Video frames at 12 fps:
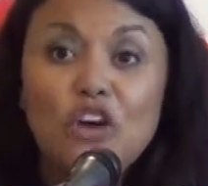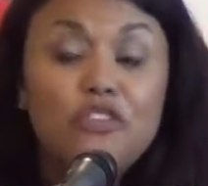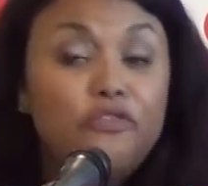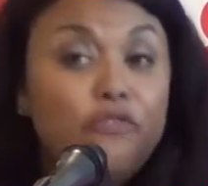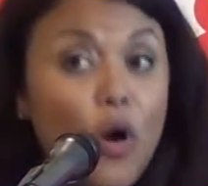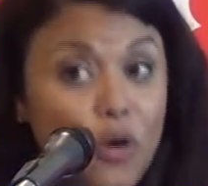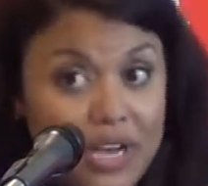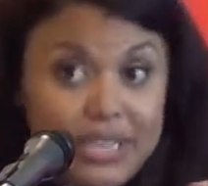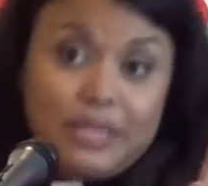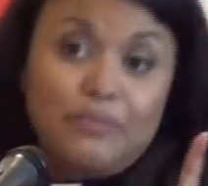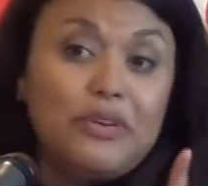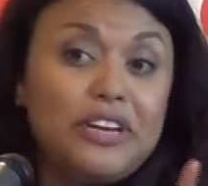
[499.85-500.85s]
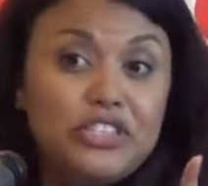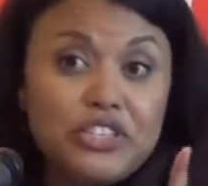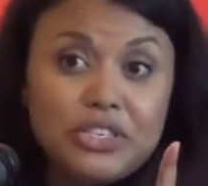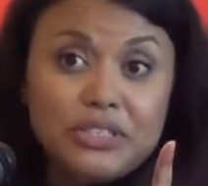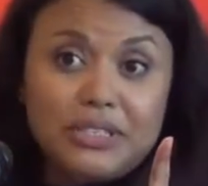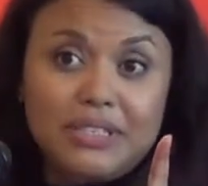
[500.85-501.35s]
Focused
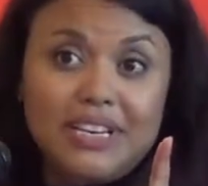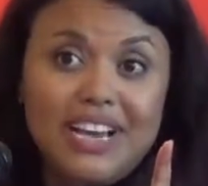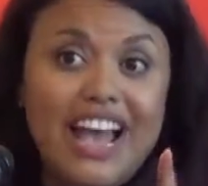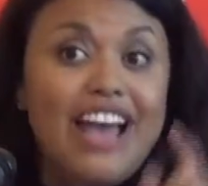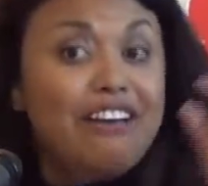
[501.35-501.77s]
preachers,